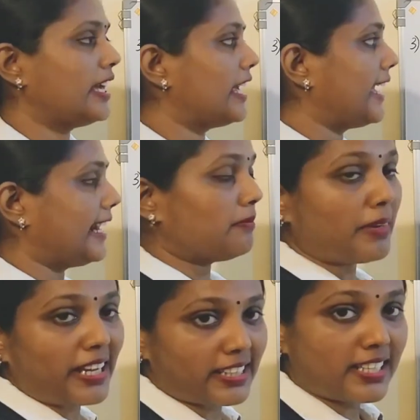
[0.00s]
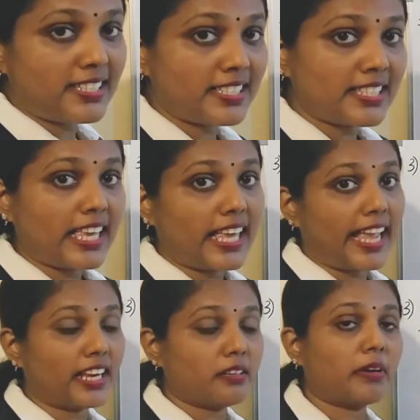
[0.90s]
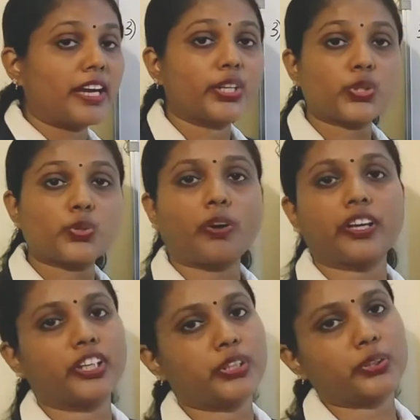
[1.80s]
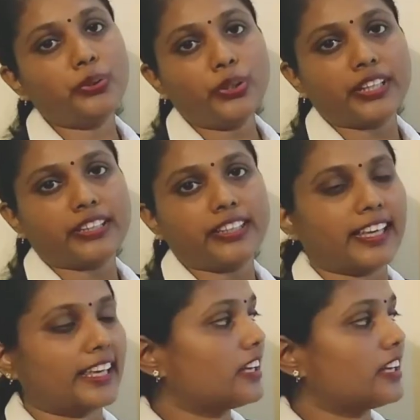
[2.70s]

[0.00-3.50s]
L minus n minus 1 into d.